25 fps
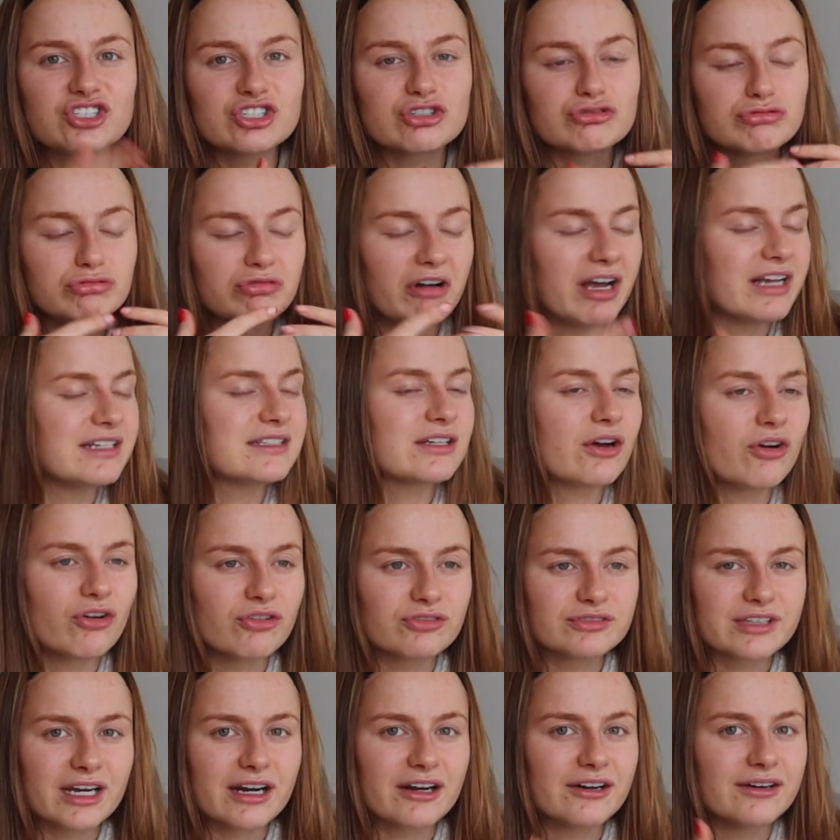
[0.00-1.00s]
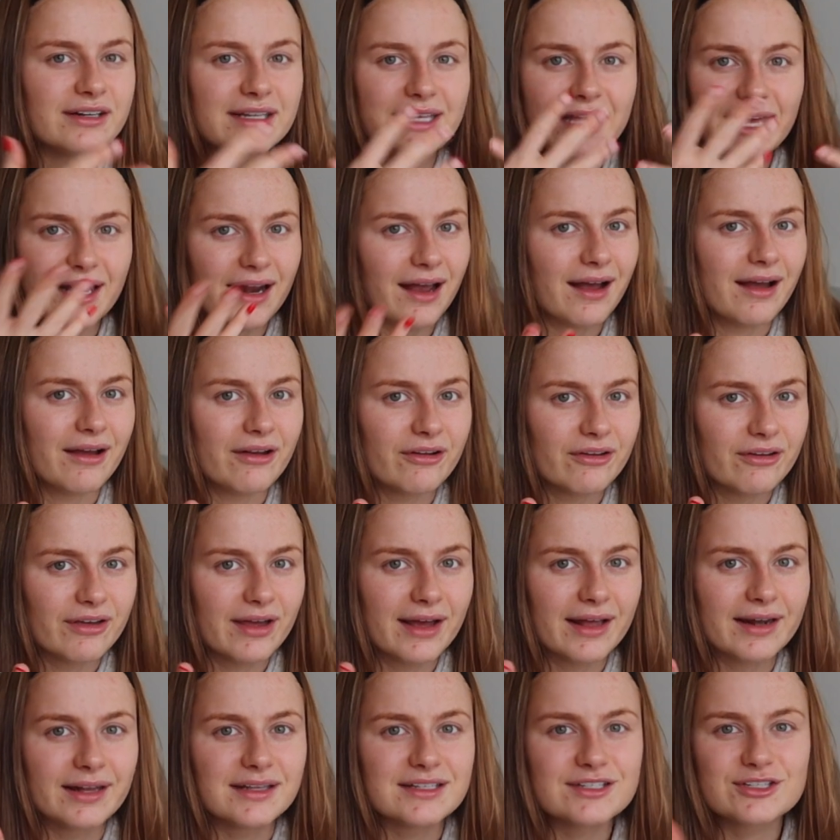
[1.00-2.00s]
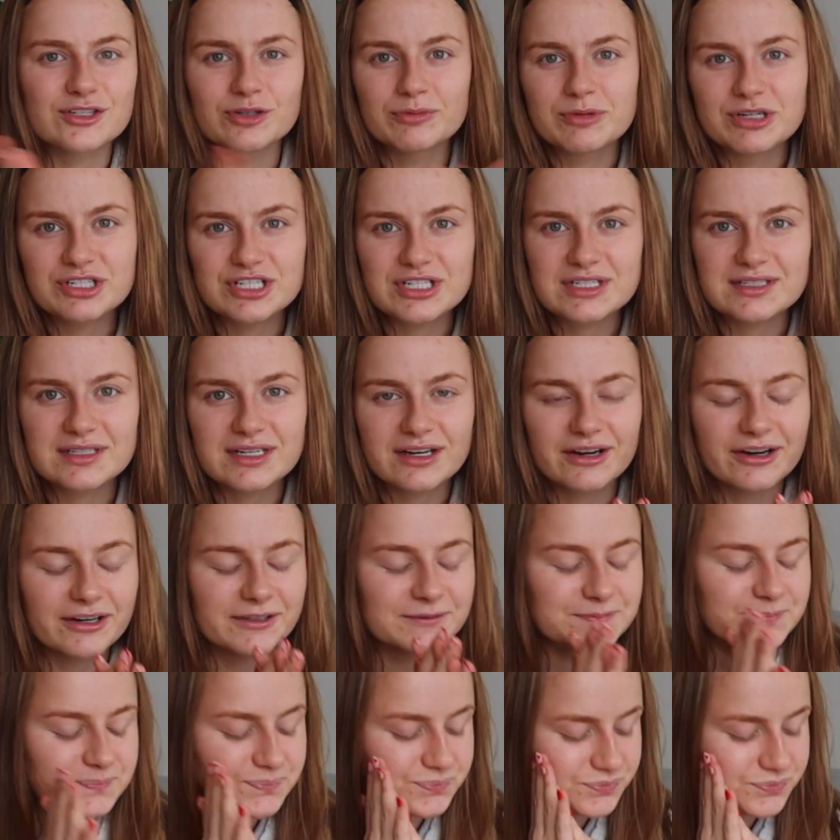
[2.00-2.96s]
Just write it all down, get it out, and it's so much easier.